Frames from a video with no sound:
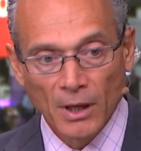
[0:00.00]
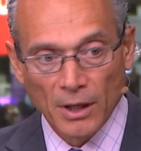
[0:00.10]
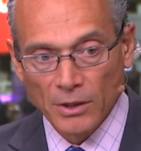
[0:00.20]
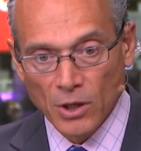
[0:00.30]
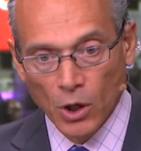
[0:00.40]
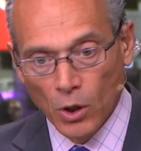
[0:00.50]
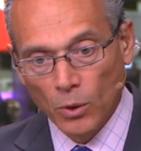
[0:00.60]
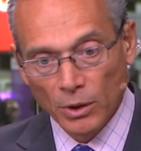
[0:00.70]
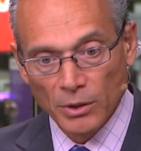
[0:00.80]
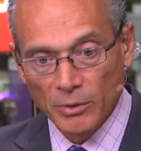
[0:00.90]
And they
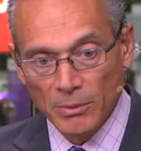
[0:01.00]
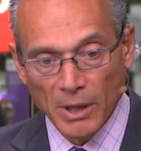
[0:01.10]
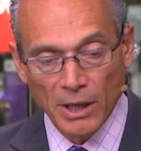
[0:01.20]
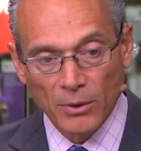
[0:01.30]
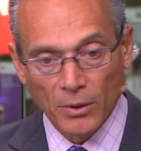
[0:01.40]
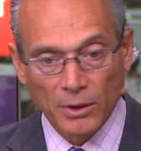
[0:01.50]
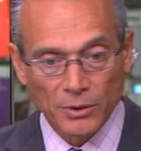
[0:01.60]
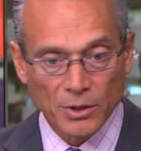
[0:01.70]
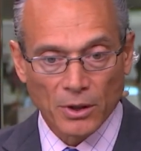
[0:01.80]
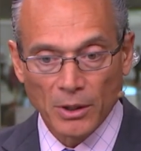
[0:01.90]
totally remade
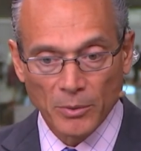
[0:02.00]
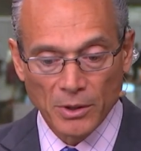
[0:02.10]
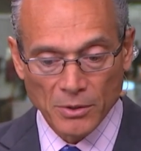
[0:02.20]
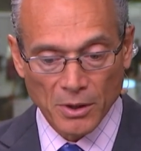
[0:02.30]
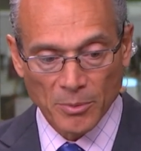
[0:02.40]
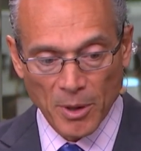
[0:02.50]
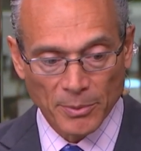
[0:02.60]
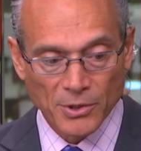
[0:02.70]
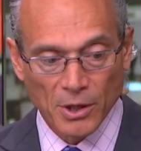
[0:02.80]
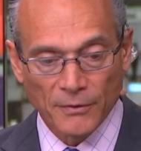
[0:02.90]
Oracle, starting with the, sort of the
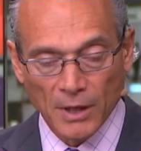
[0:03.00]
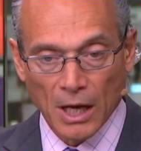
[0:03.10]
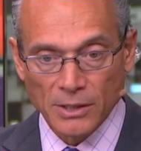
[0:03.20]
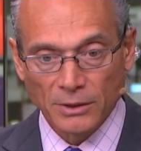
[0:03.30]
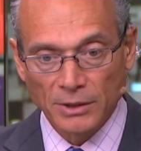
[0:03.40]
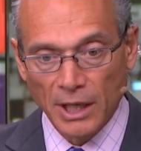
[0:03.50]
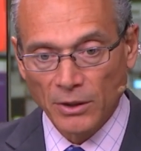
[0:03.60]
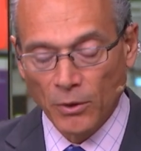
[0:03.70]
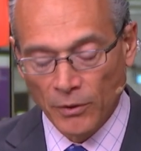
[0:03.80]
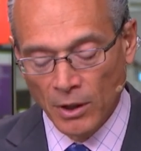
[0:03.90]
PeopleSoft hostile
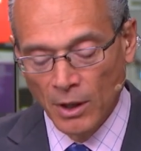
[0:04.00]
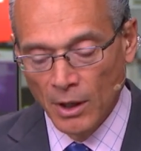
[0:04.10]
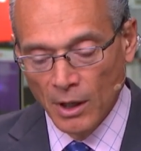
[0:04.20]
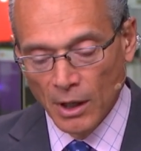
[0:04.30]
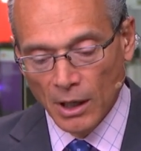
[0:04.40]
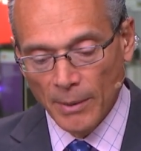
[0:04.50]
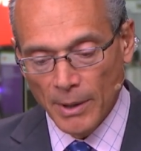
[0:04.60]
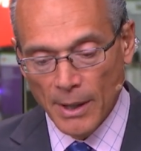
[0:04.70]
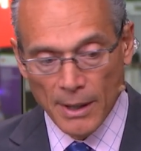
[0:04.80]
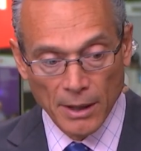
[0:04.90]
takeover.
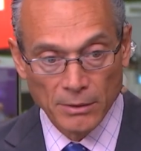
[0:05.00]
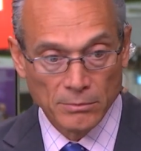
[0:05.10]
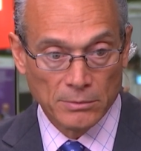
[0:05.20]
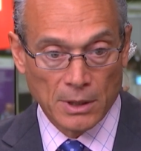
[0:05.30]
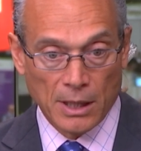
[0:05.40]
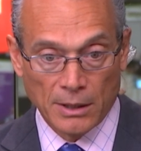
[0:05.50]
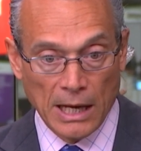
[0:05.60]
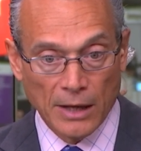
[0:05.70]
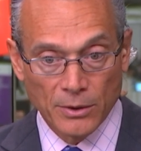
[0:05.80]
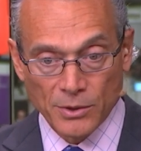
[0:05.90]
Um, and then uh,
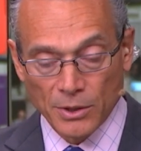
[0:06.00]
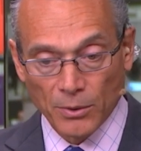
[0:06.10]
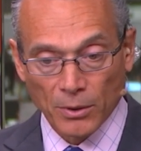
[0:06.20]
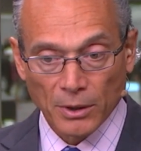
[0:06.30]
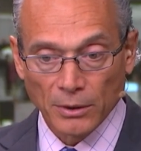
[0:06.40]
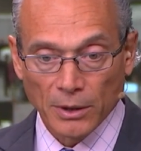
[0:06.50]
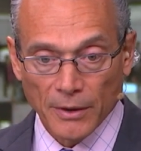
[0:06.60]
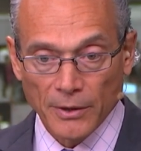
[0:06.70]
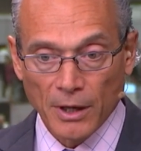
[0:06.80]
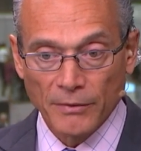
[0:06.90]
now you see Oracle,
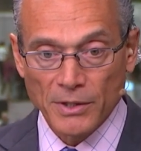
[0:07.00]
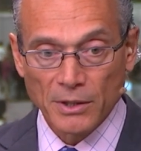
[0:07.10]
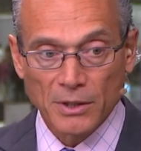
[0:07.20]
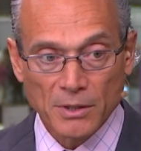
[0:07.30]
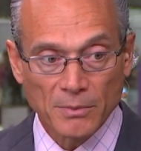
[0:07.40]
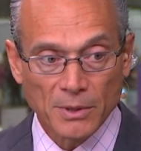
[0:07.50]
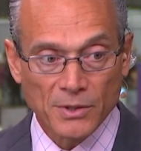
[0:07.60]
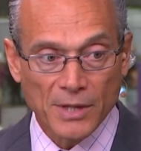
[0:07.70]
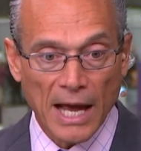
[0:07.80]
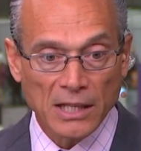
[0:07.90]
uh, obviously this,
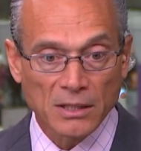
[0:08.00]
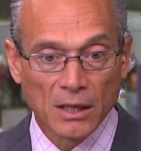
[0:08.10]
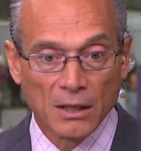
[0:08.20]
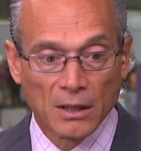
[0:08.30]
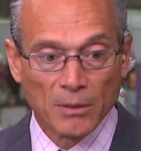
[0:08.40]
this SaaS